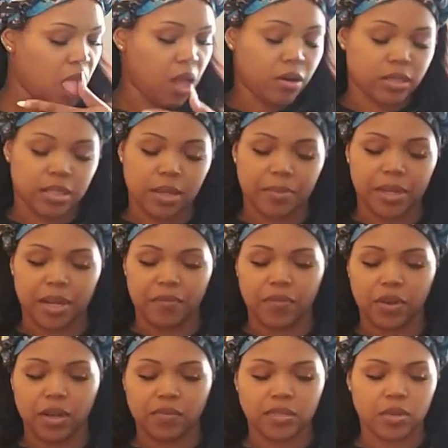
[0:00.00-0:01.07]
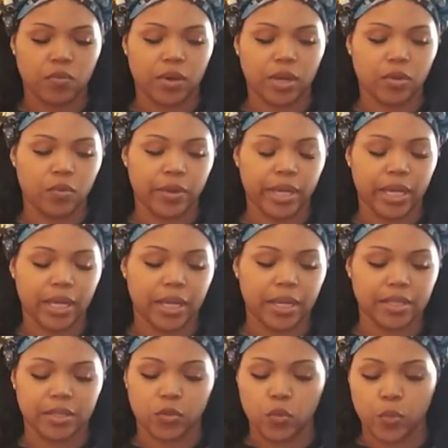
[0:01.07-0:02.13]
or something involves someone who
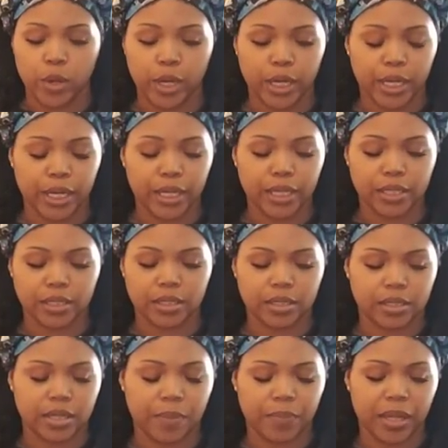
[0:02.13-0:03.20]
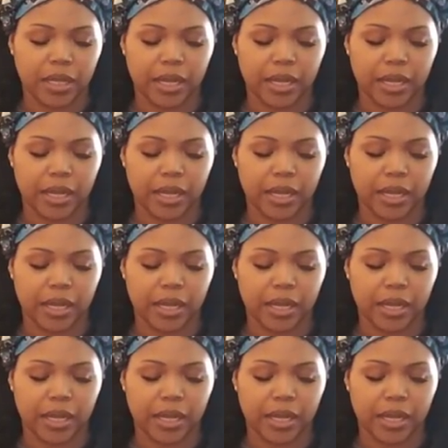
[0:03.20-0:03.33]
is, who was, something